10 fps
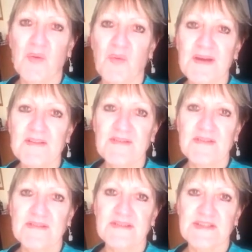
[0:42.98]
one of
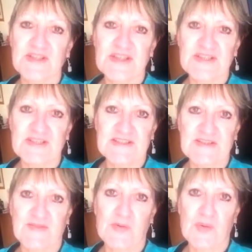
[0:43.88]
the
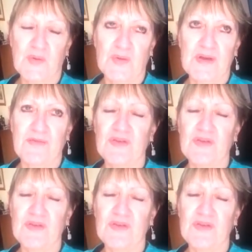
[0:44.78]
suggestions for if